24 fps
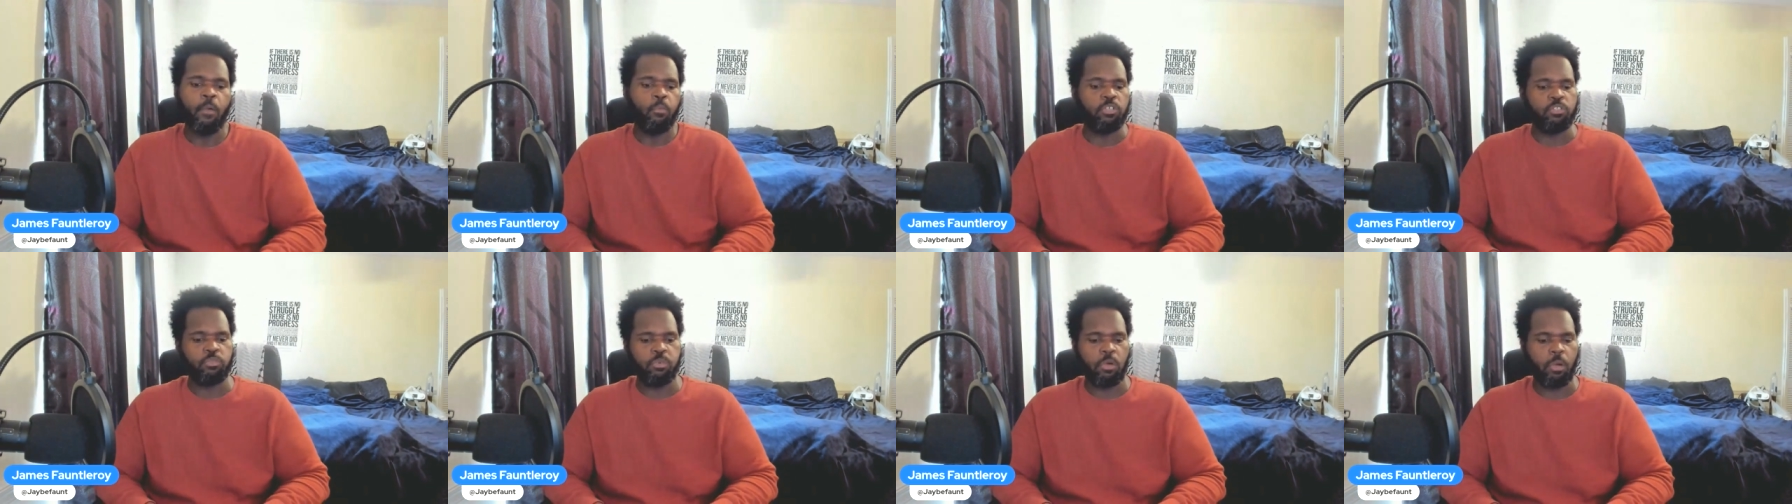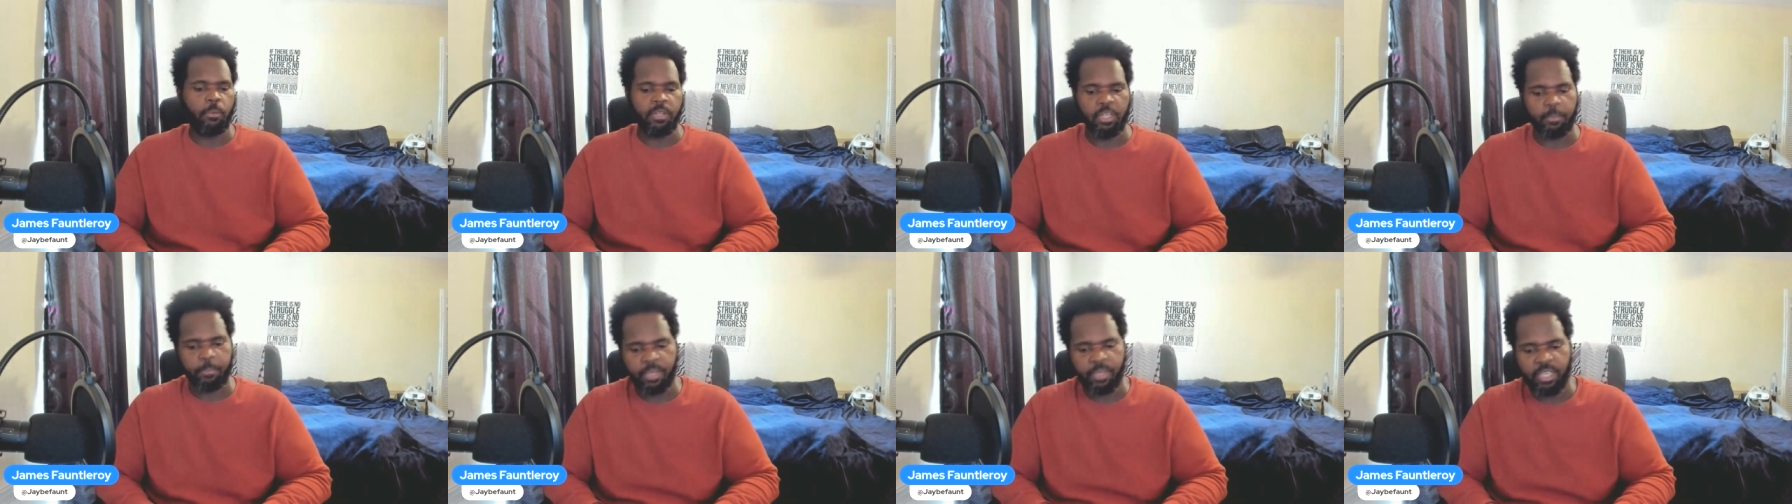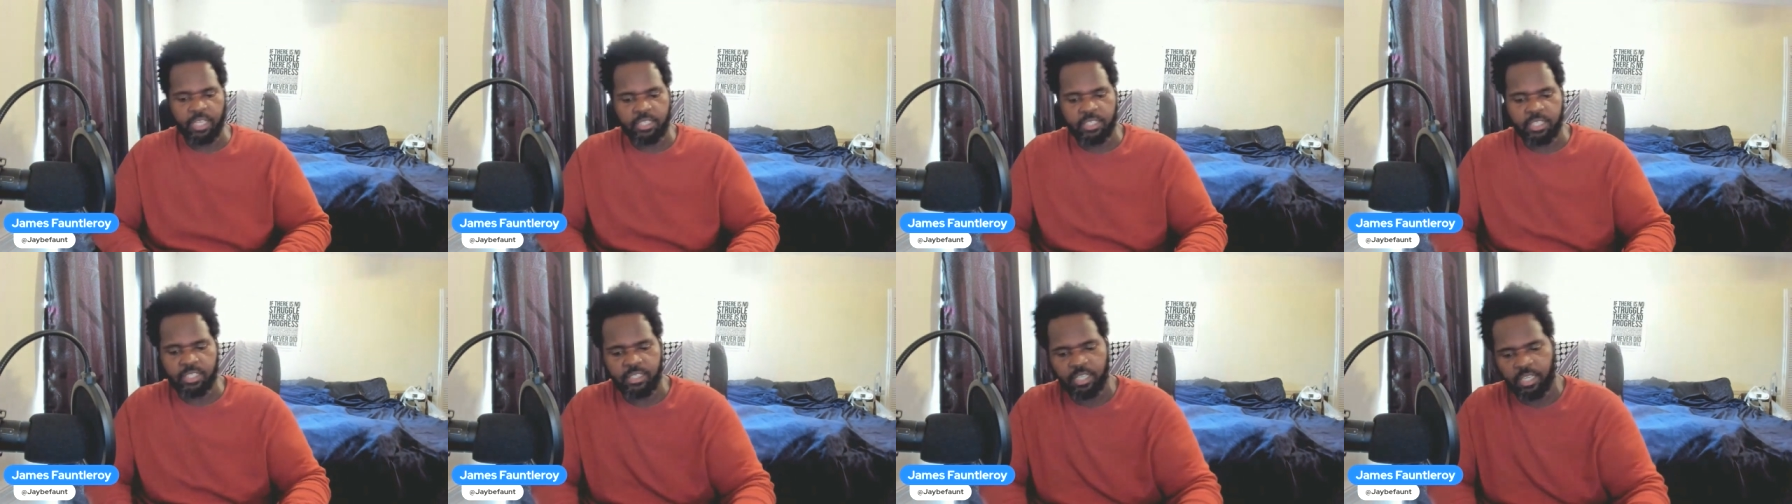What's wrong with it
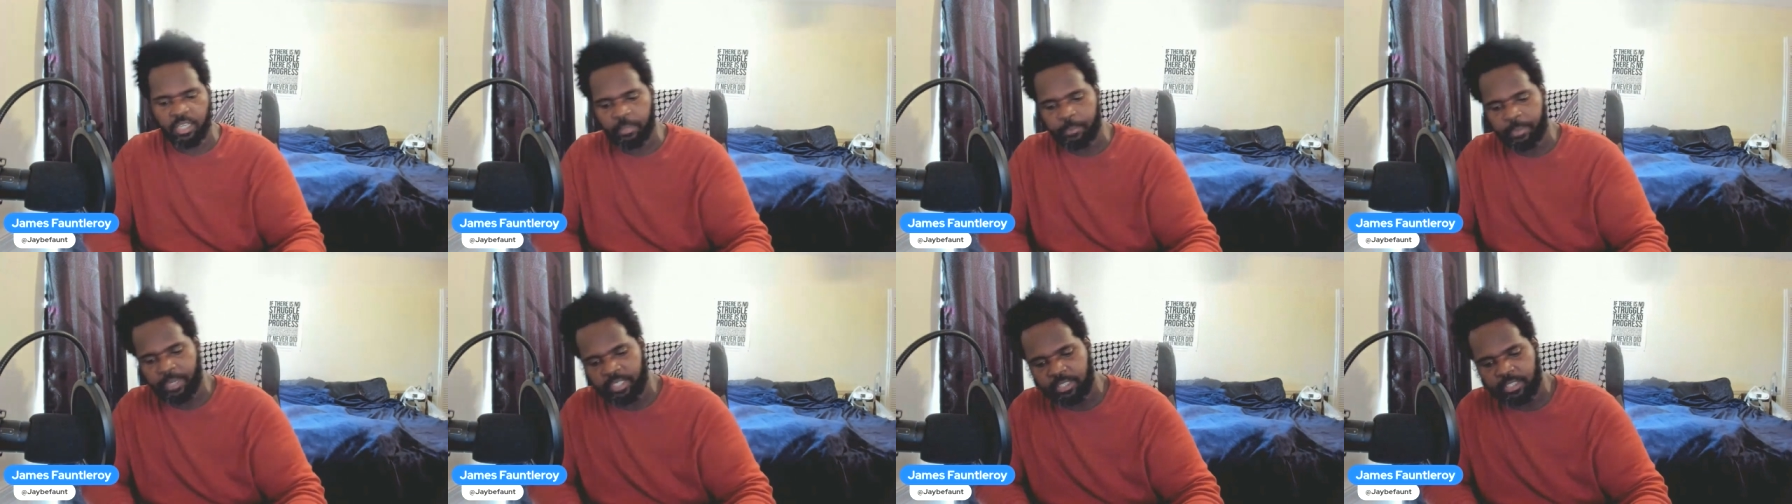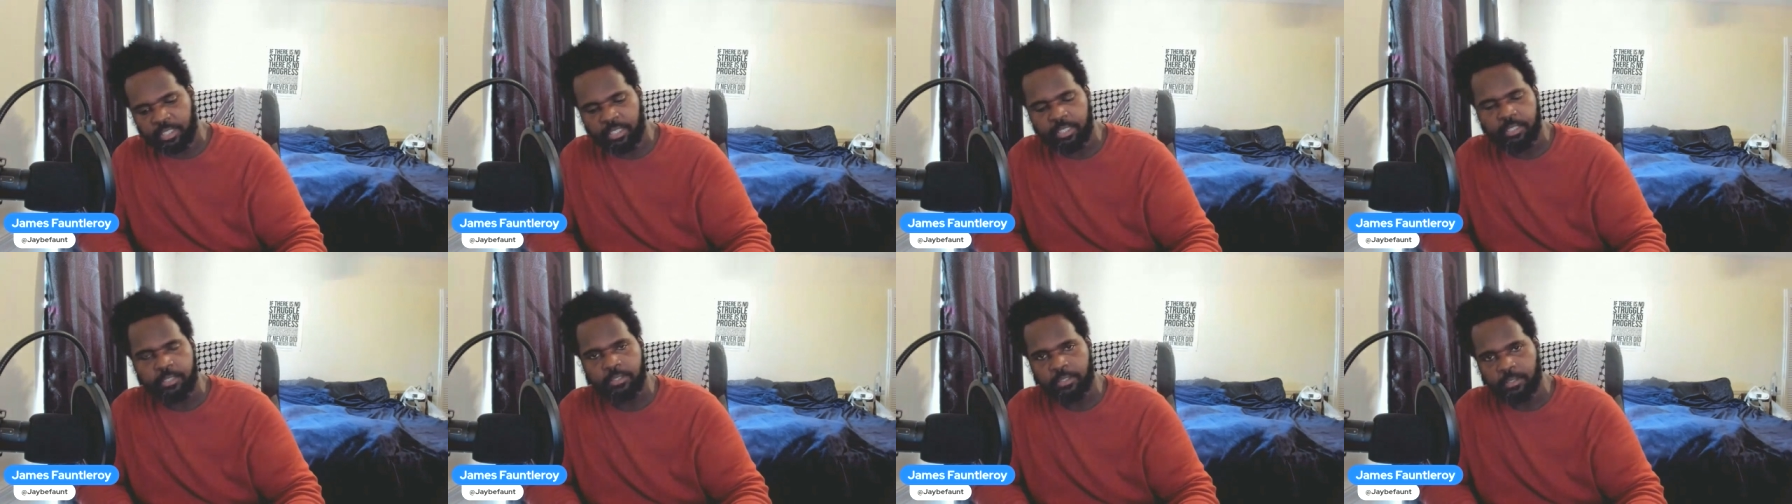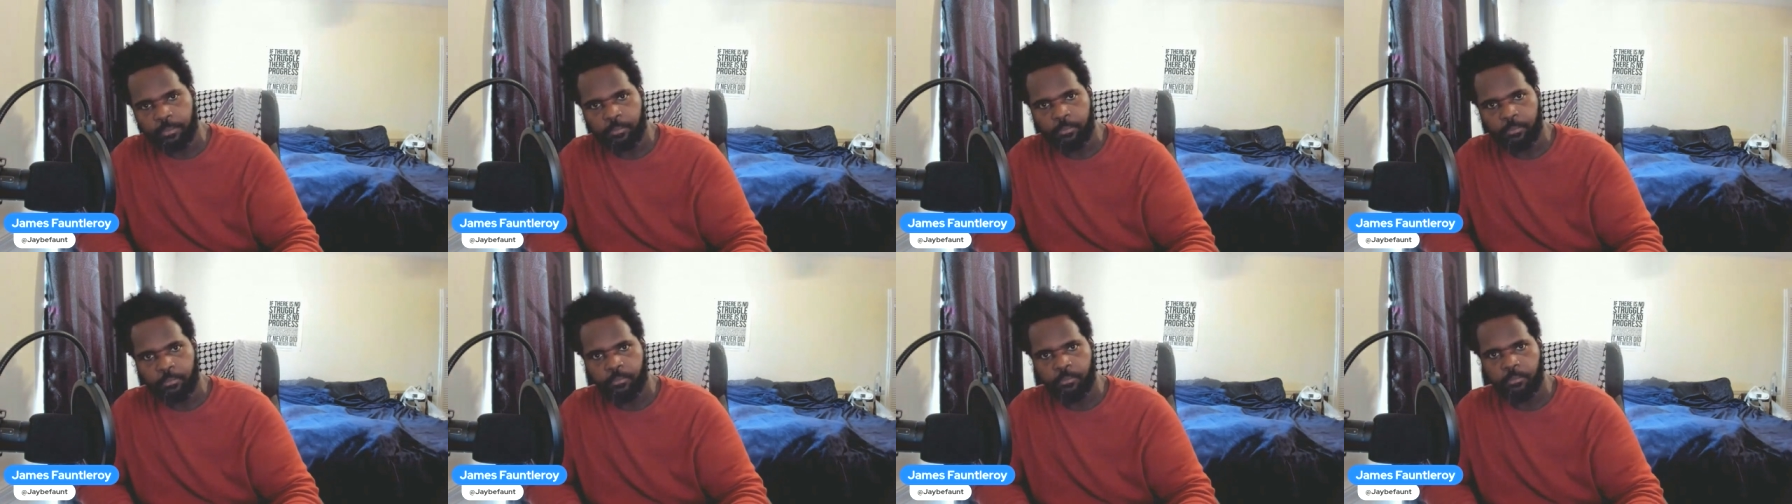being dictated by the cities?